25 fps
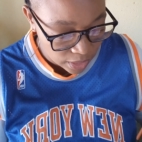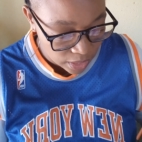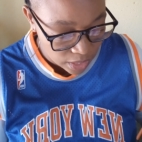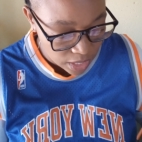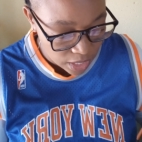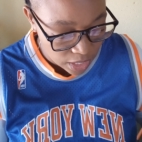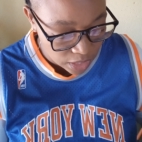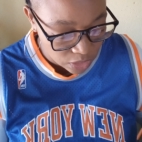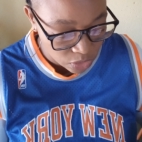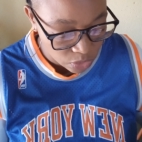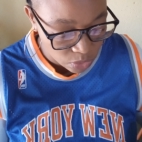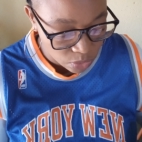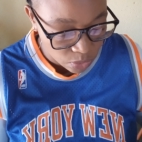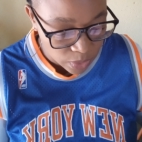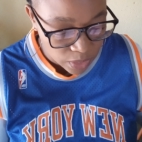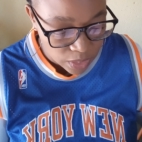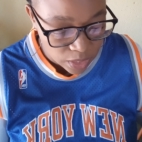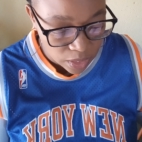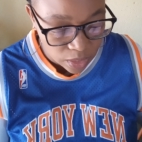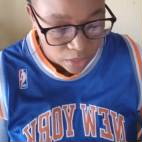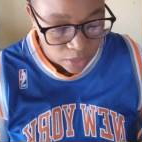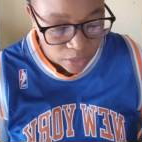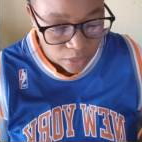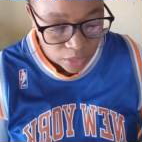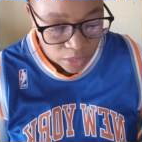let's
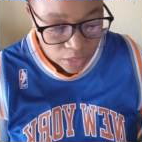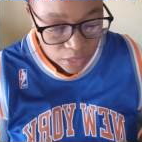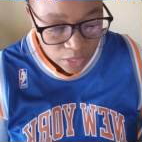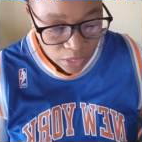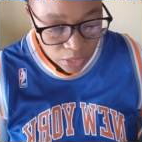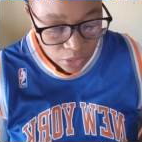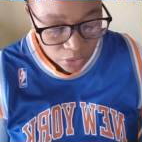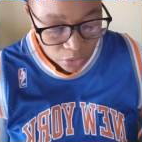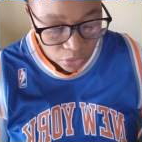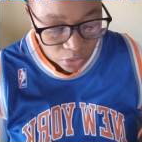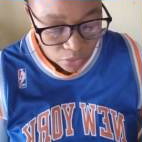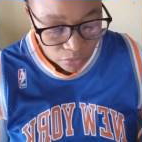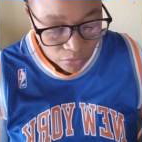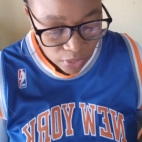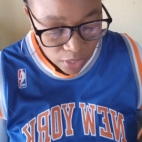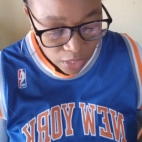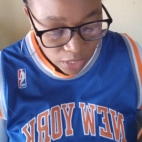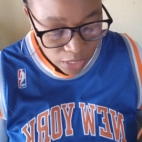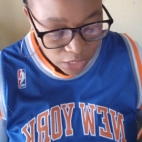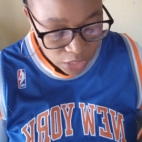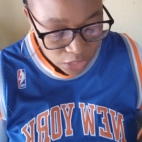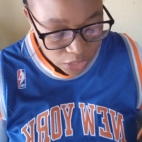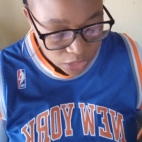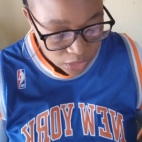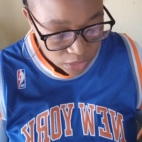read
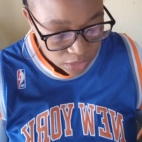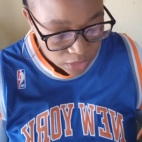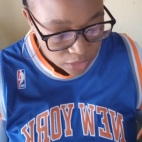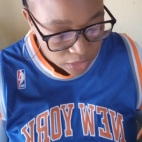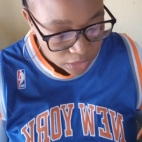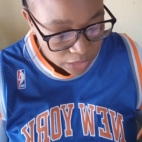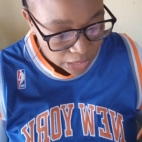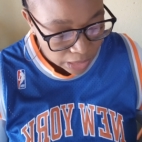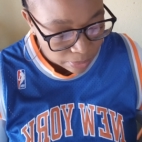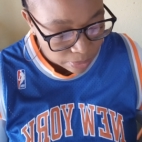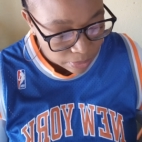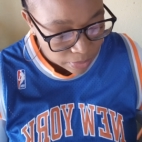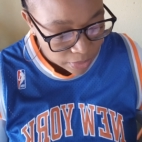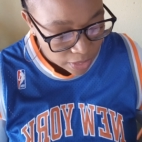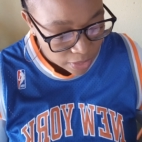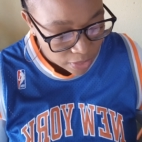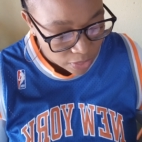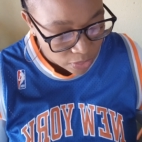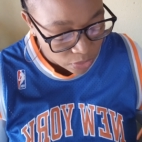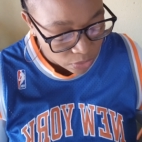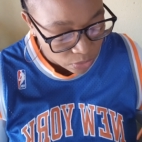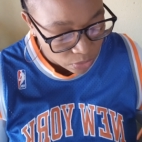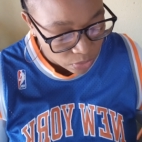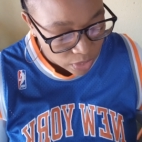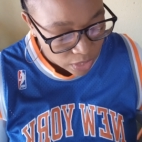Revelation chapter
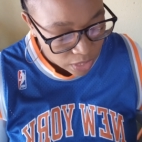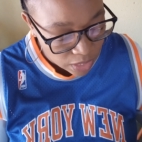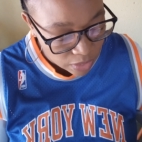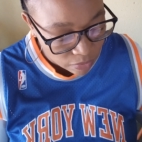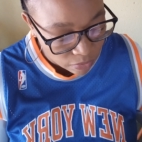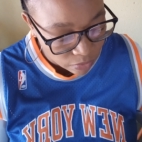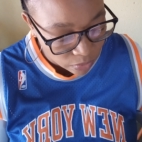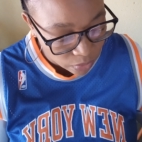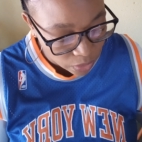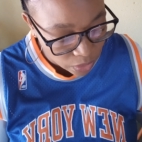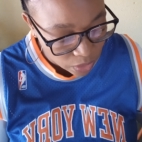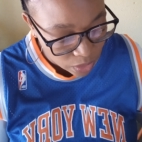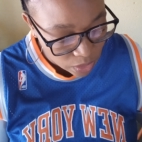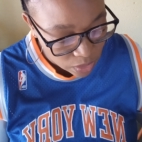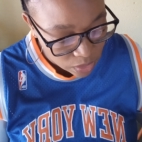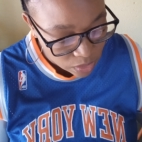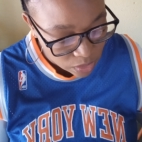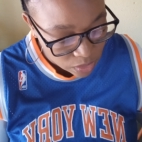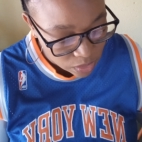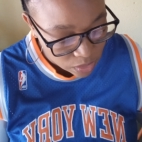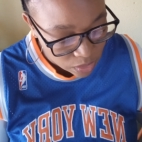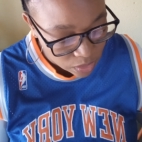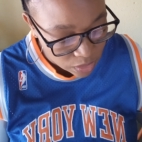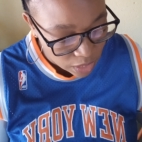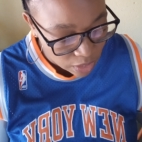3, verse
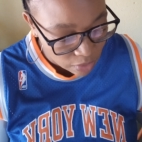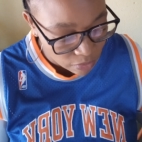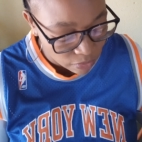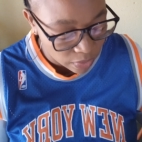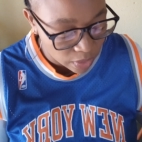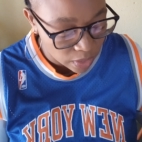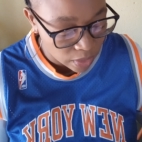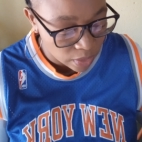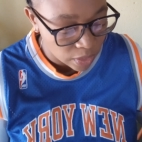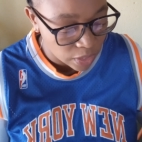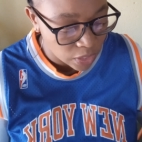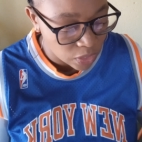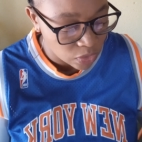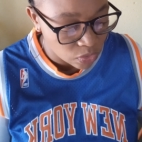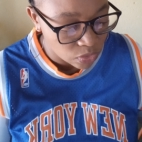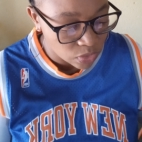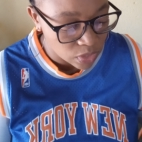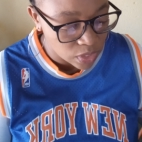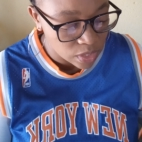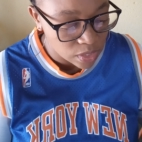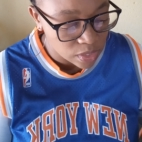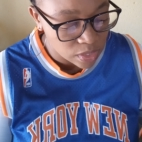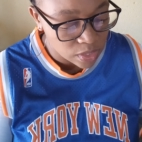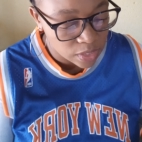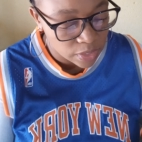7. It
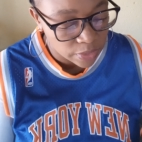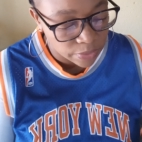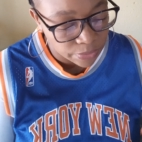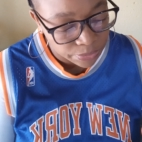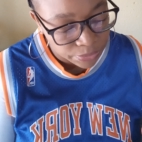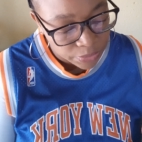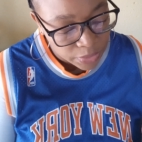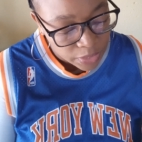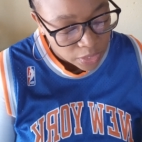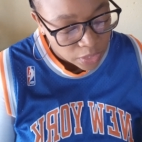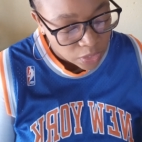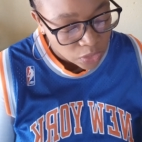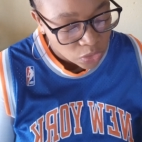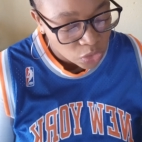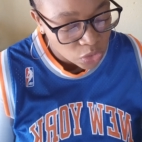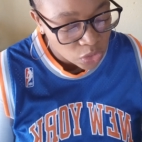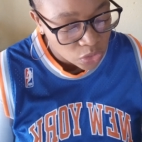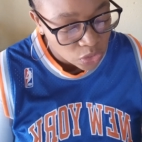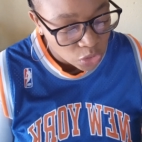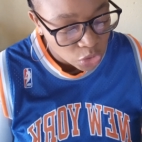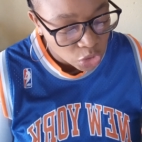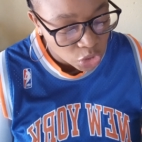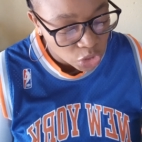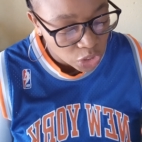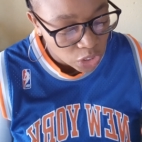reads To
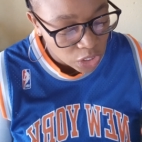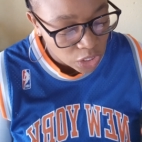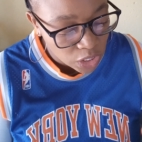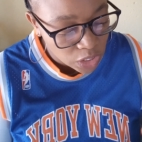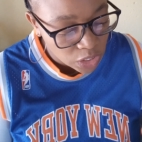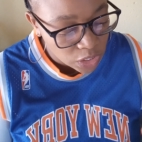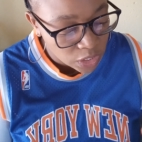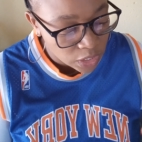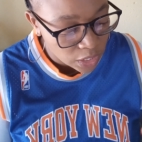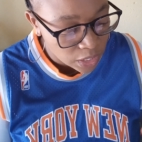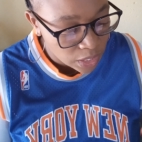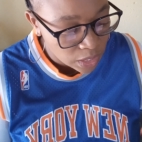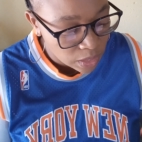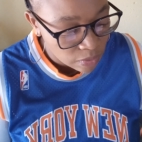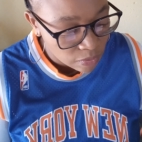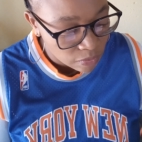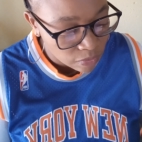the church in